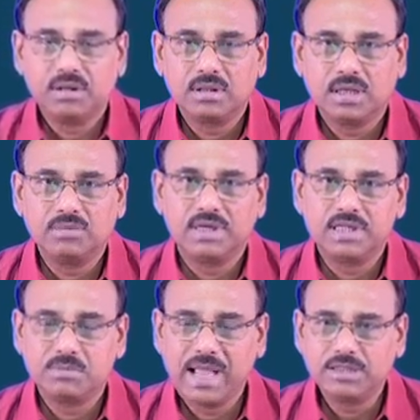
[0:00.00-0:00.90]
the other one is
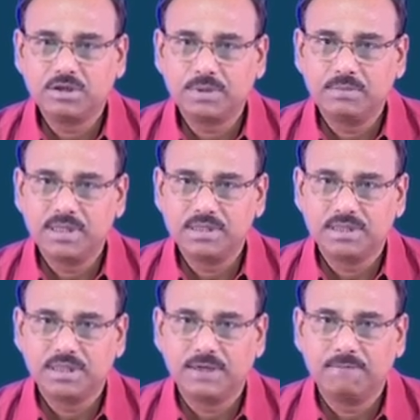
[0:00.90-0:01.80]
batch
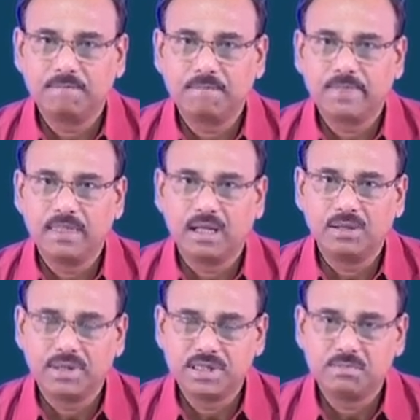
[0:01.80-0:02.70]
optimization, the other
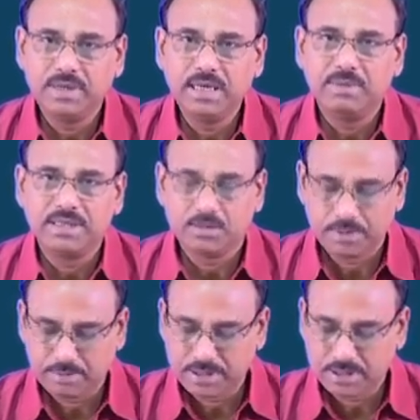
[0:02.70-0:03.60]
one is mini batch
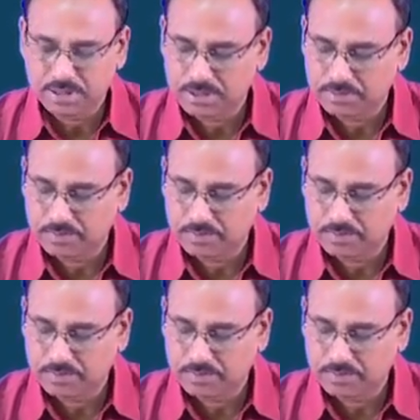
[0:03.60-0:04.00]
optimization.